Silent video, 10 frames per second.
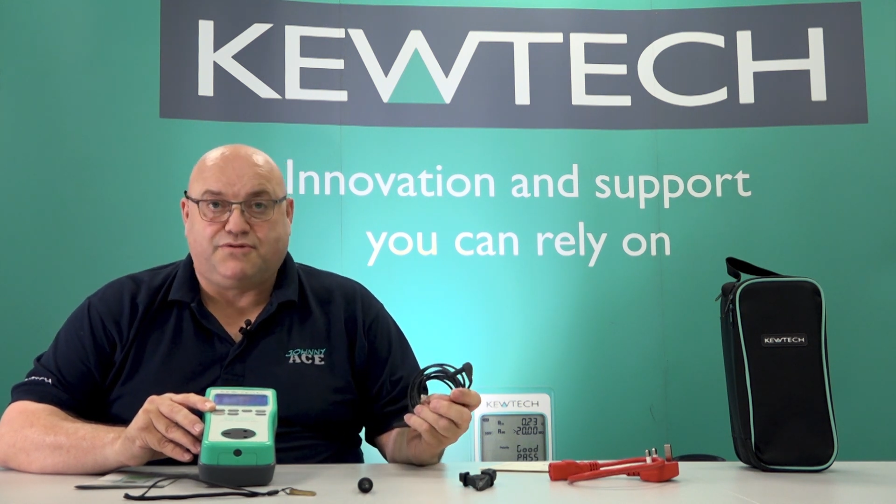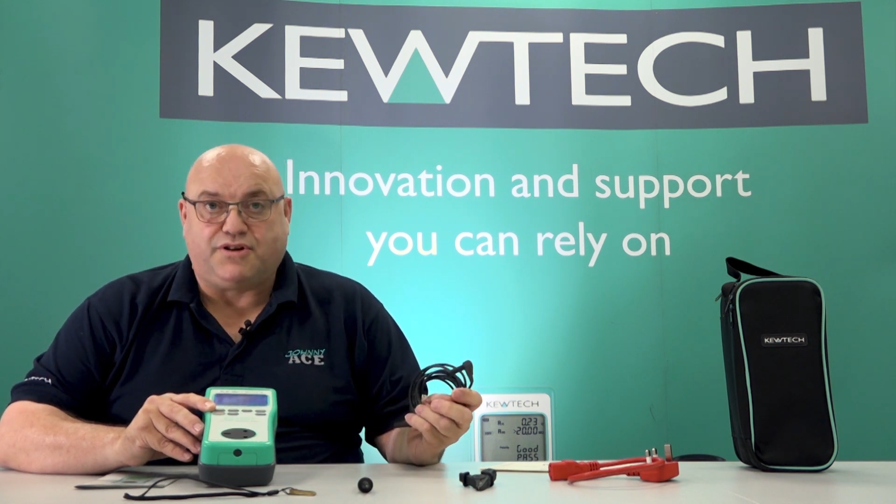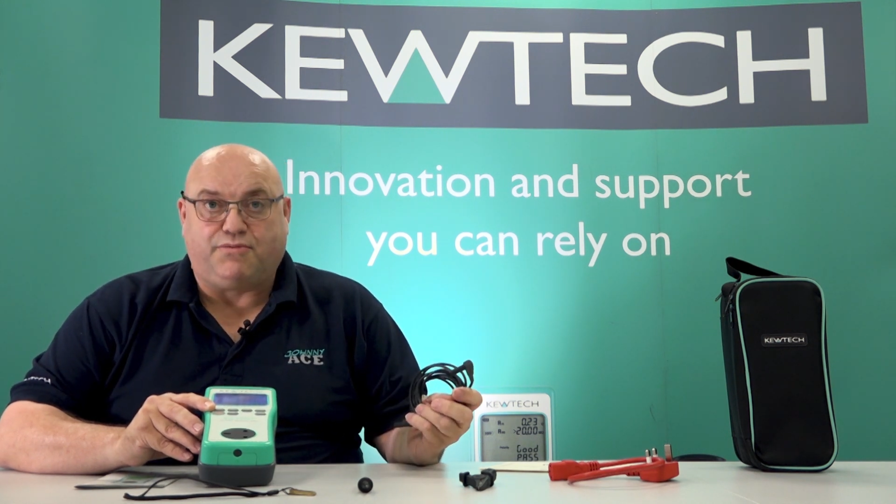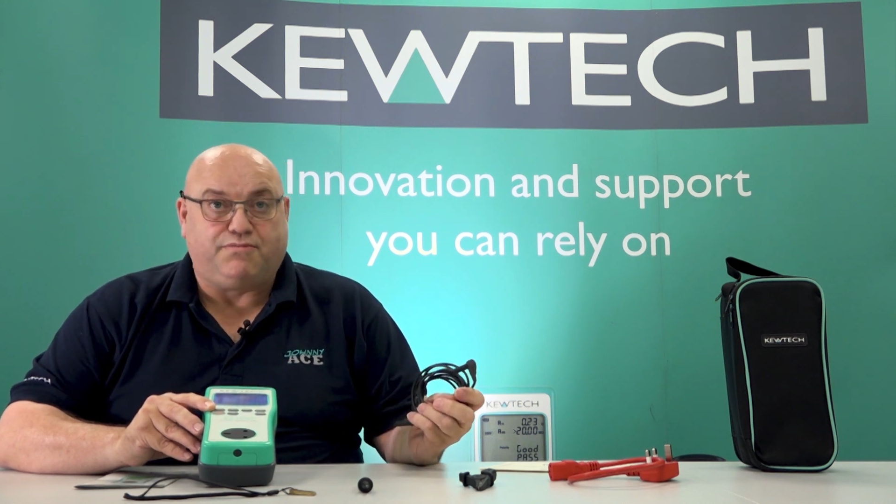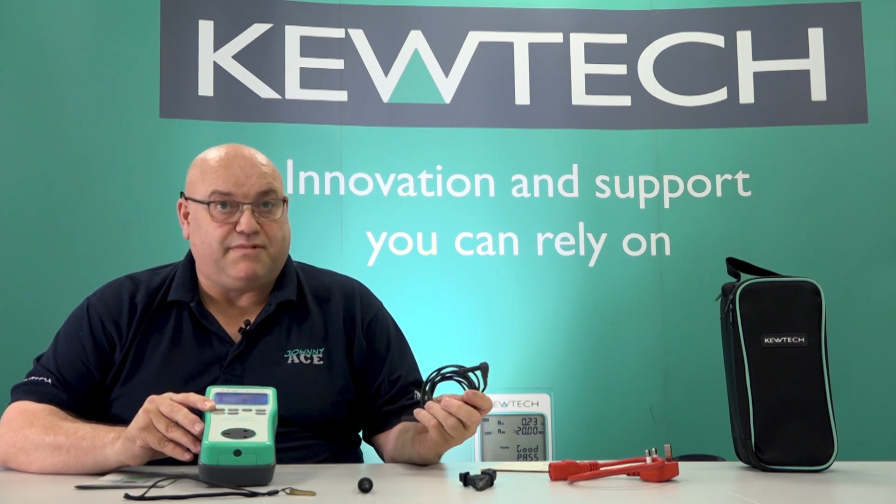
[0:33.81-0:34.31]

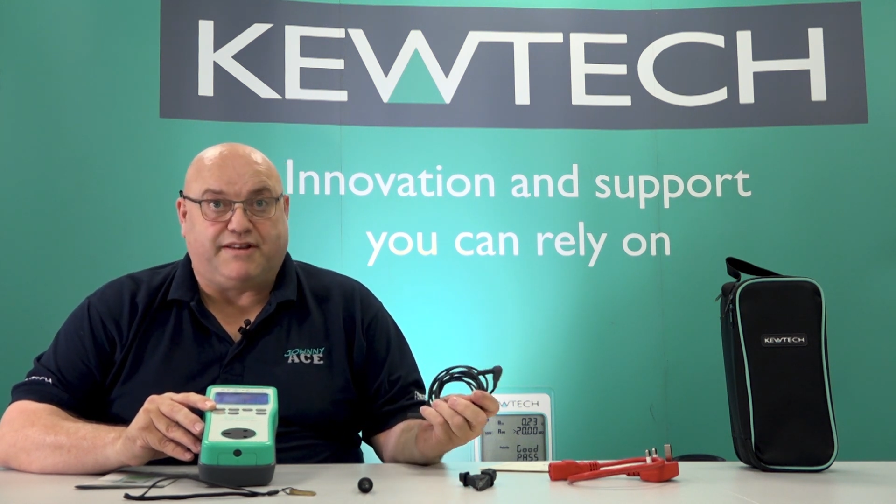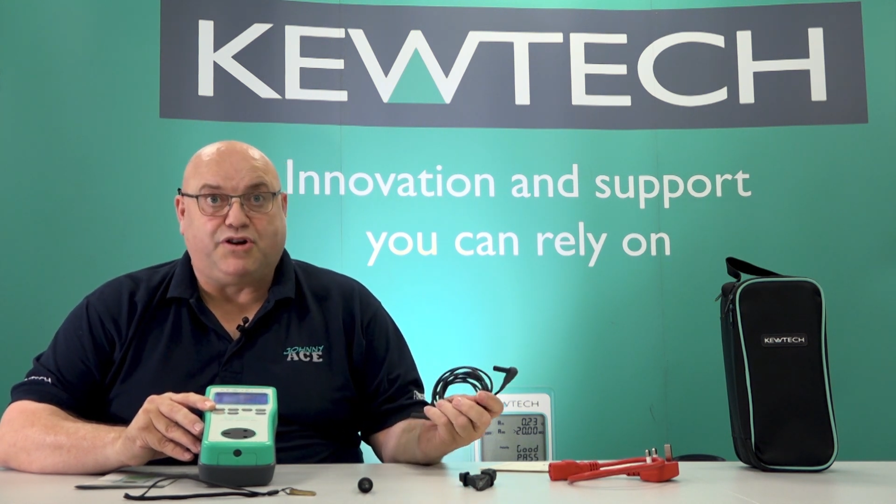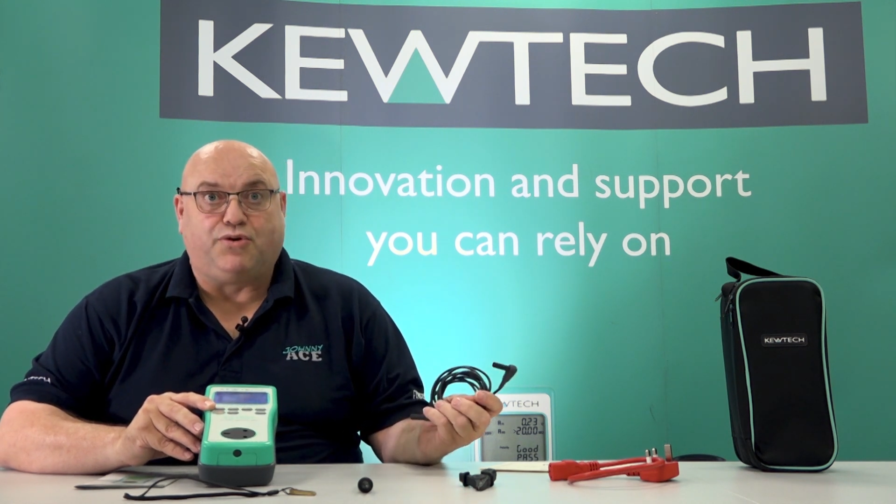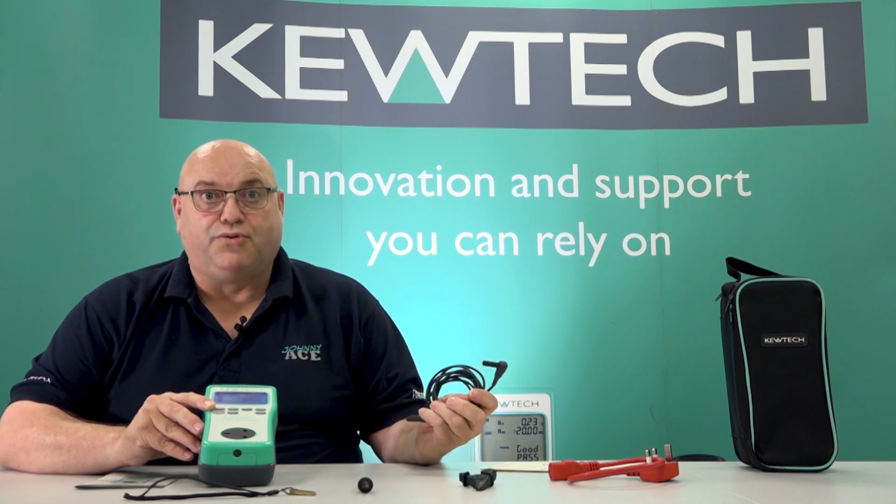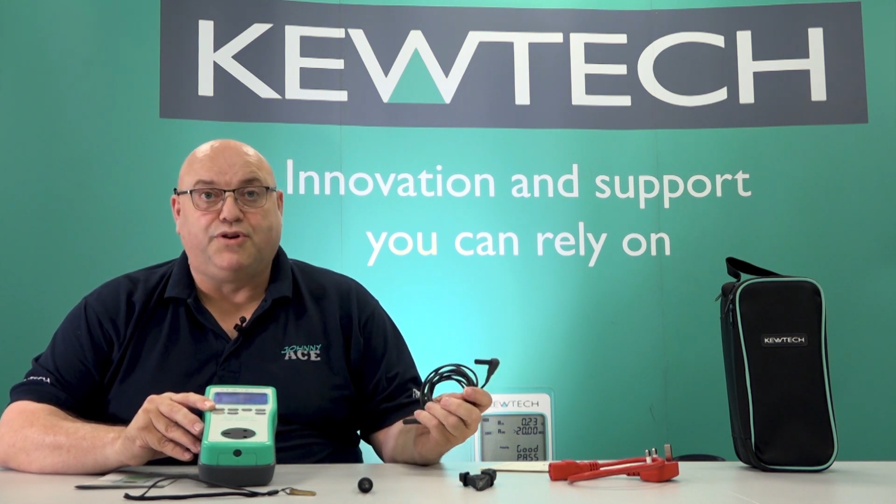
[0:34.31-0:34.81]
so as
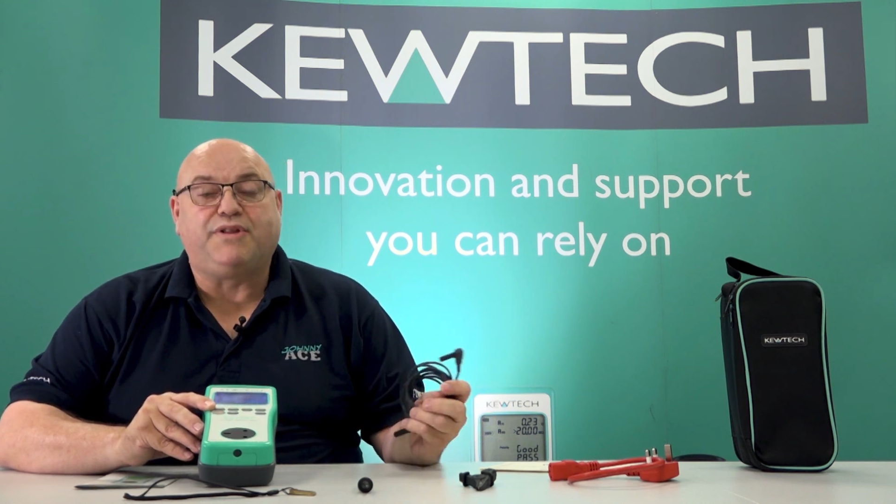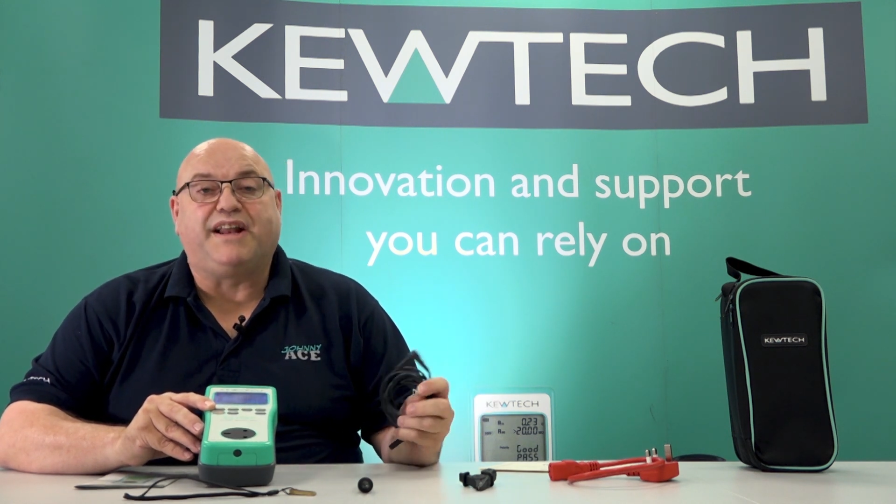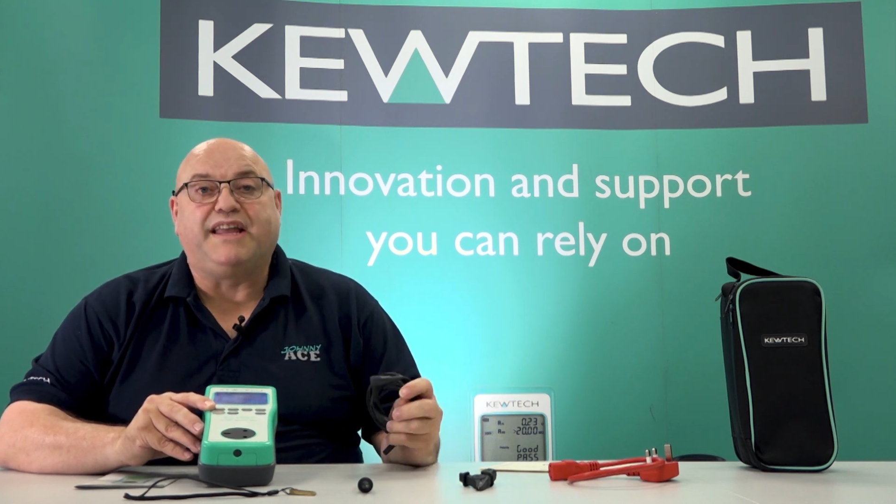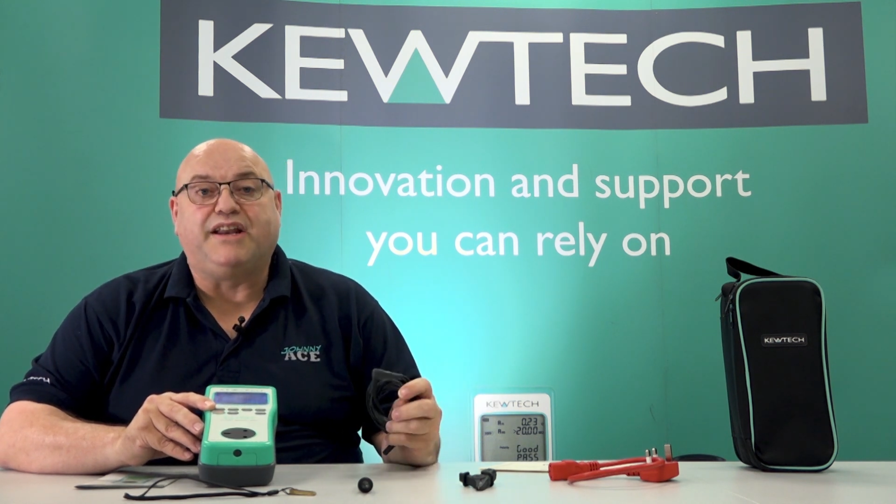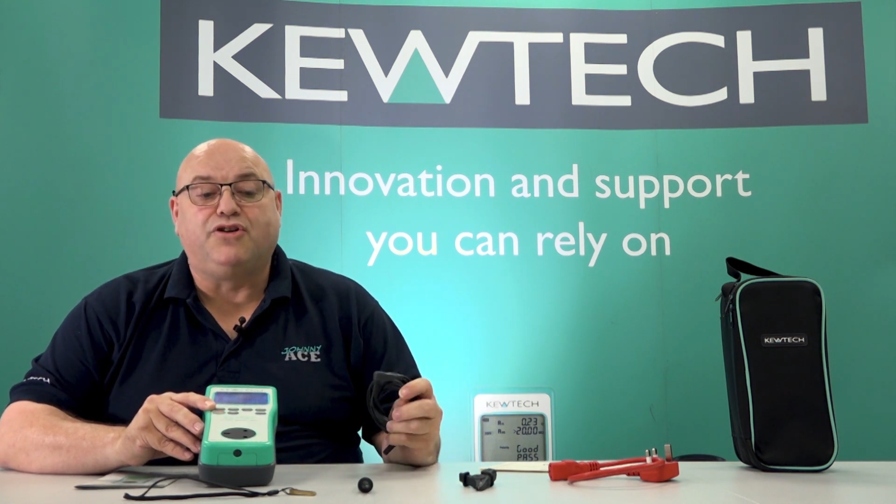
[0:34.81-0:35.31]
they all do, they'll need